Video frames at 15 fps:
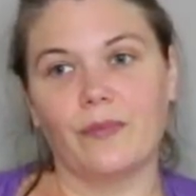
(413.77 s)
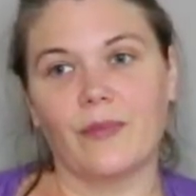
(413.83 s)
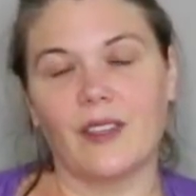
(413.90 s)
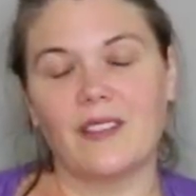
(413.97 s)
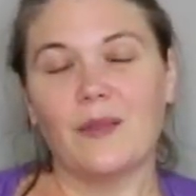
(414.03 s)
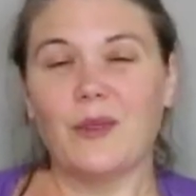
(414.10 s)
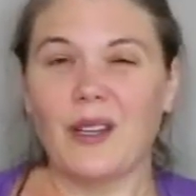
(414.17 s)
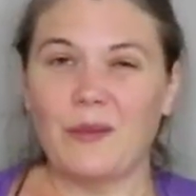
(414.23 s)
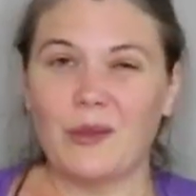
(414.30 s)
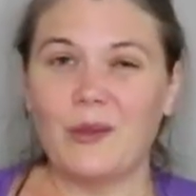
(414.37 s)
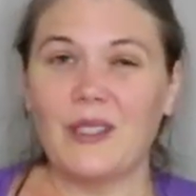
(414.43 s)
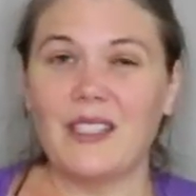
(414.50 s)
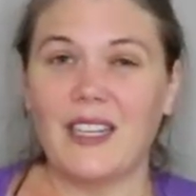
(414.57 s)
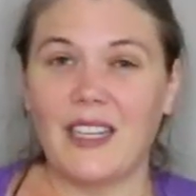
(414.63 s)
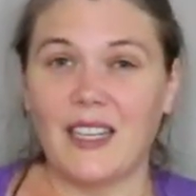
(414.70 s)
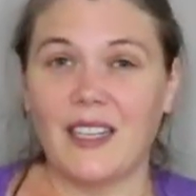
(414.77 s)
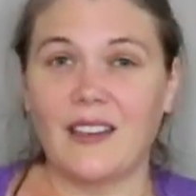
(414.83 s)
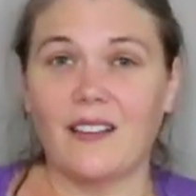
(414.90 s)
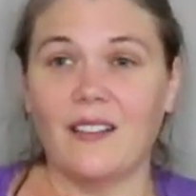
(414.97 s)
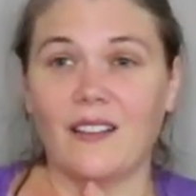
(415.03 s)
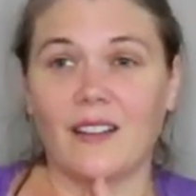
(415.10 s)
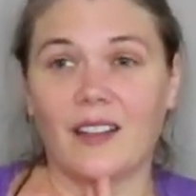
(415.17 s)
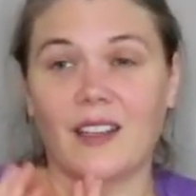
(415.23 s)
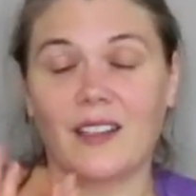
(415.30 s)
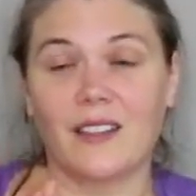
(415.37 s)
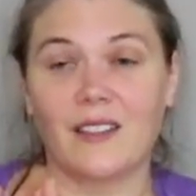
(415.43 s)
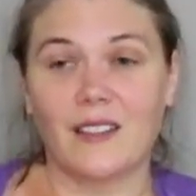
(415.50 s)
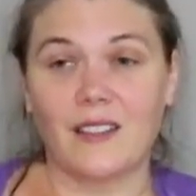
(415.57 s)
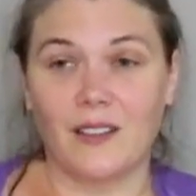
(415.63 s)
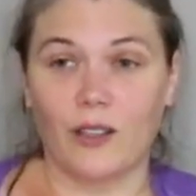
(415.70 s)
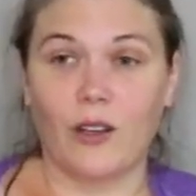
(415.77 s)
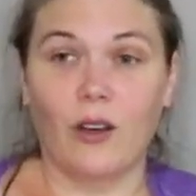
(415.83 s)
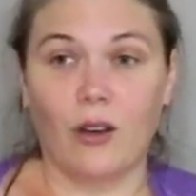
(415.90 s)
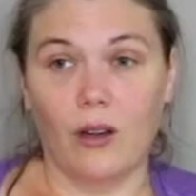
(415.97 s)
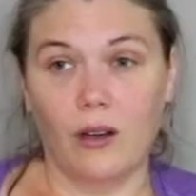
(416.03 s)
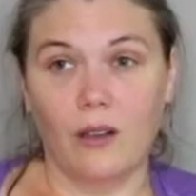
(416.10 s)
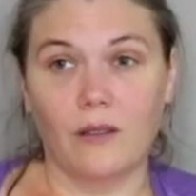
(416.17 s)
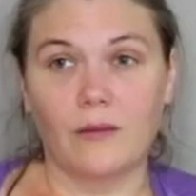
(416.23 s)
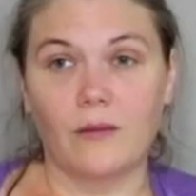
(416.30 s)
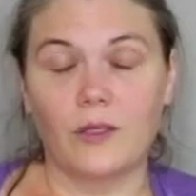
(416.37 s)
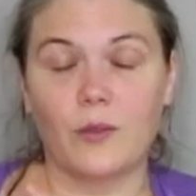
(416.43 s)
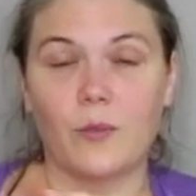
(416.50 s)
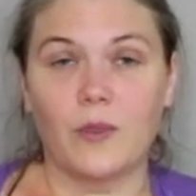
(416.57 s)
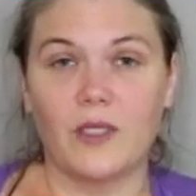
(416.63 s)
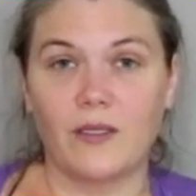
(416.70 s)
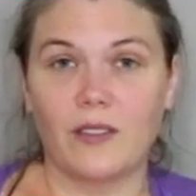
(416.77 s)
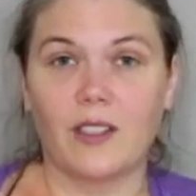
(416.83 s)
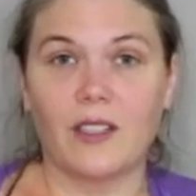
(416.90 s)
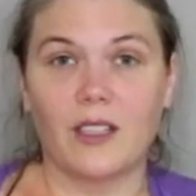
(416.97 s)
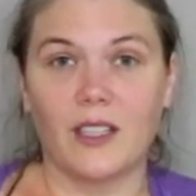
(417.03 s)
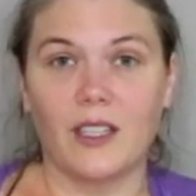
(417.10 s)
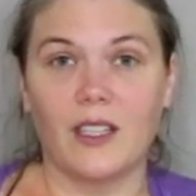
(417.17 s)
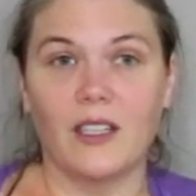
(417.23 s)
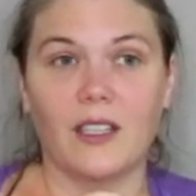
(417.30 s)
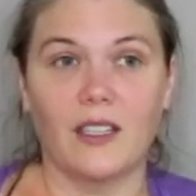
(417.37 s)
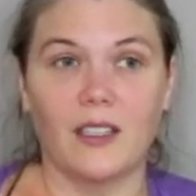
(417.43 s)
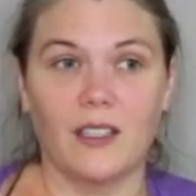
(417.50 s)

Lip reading: sometimes we take our kids in the car. Specifically,